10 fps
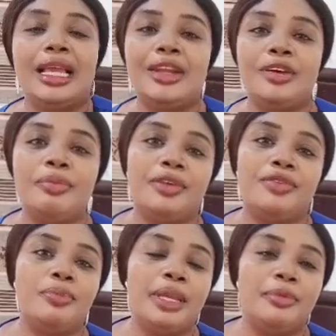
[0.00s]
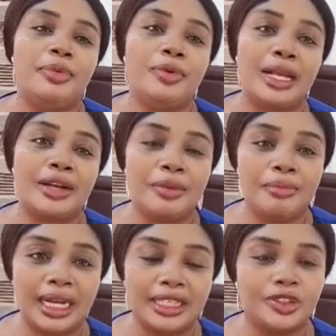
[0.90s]
Hello, beautiful people. Welcome
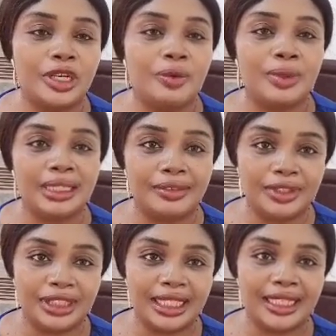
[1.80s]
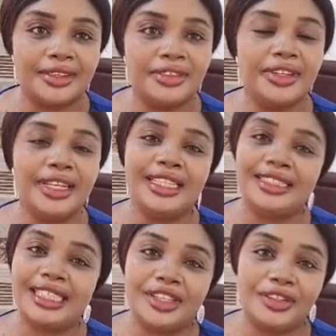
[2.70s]
back to our wonderful channel.
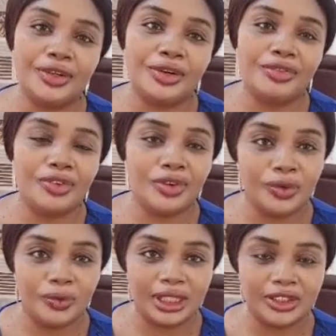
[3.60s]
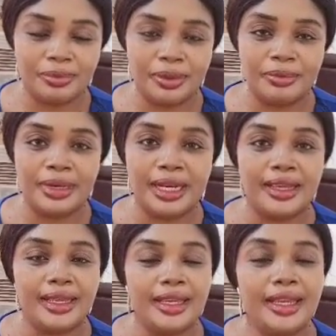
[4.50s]
Thank you all for always stopping by.
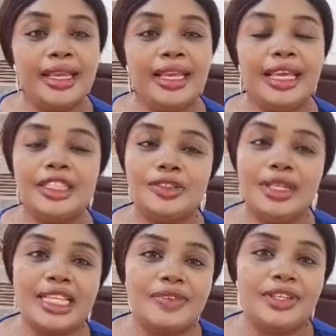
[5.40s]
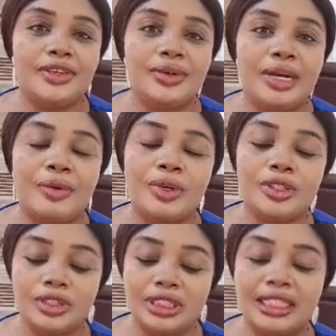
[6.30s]
In today's video, I want
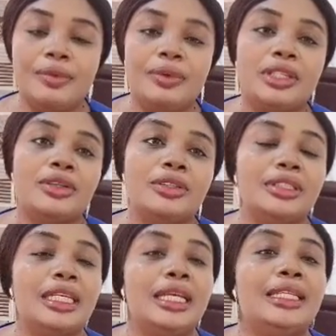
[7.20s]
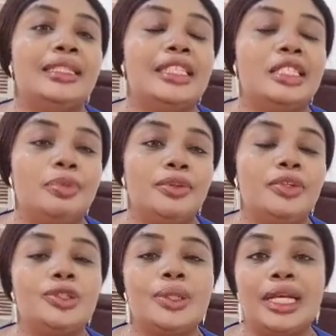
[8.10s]
to share with us the
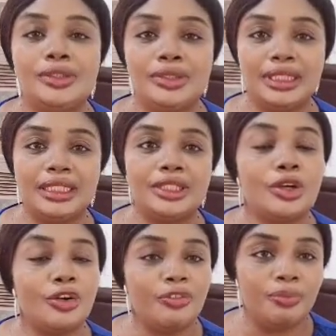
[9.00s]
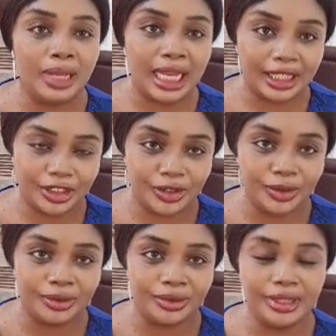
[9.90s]
spiritual uses of black
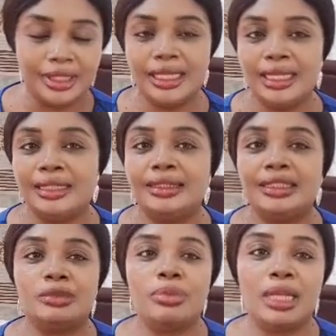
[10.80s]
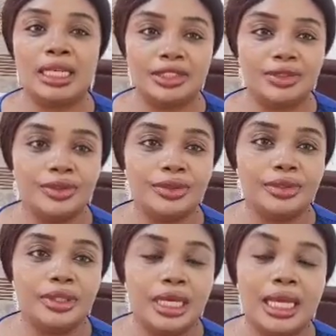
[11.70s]
stone. This is black stone.
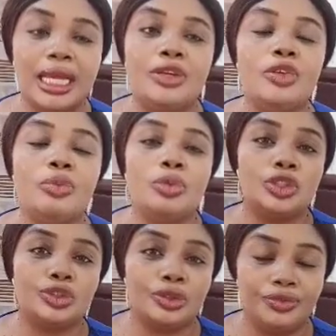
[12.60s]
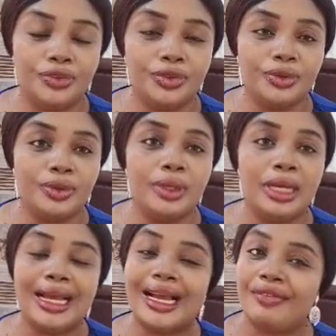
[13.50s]
I know most of you
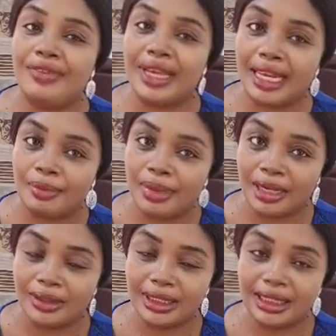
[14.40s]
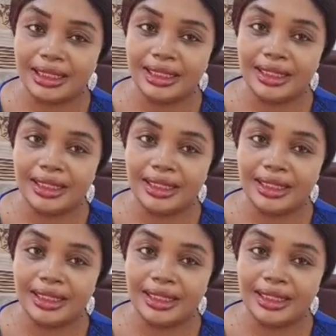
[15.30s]
have heard about it,